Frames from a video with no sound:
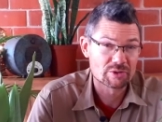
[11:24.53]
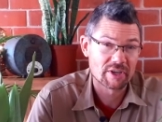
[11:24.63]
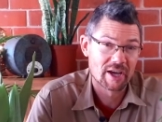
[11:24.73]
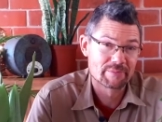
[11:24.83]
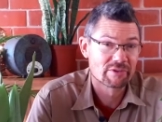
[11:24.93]

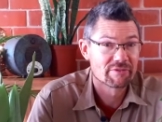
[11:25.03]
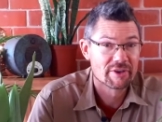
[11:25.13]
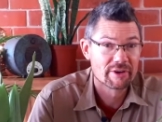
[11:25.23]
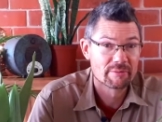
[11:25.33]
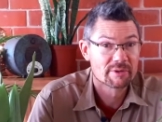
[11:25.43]
times of
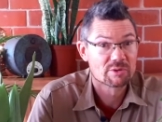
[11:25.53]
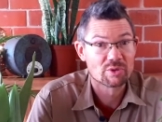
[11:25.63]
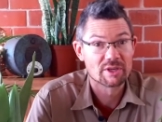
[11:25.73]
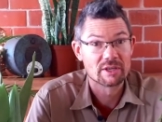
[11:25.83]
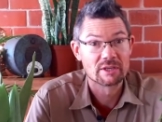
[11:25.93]
year
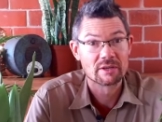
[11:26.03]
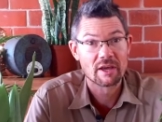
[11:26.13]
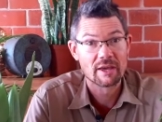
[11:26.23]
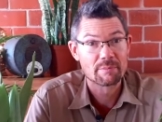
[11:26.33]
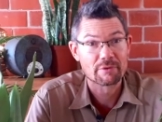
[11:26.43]
between
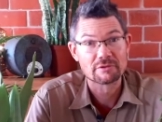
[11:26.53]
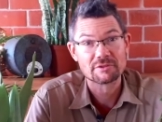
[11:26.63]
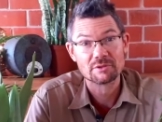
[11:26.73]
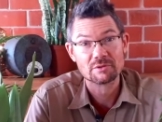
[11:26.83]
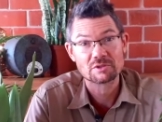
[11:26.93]
April
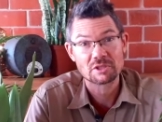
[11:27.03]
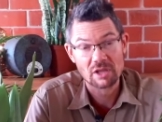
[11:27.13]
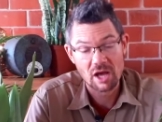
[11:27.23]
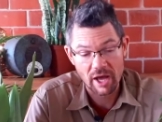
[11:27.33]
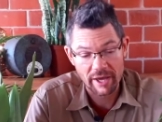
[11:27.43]
to
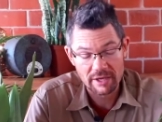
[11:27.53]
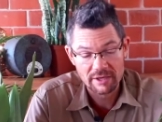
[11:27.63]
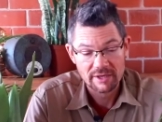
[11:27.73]
July.